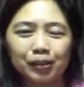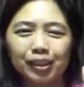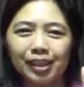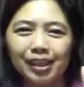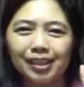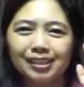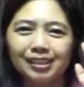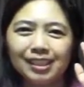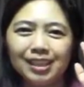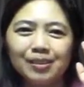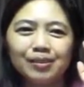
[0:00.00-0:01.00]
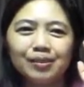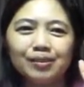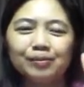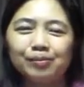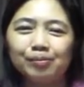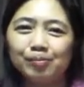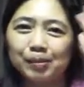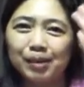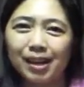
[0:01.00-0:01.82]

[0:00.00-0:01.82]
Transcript: Okay, see you. Bye bye.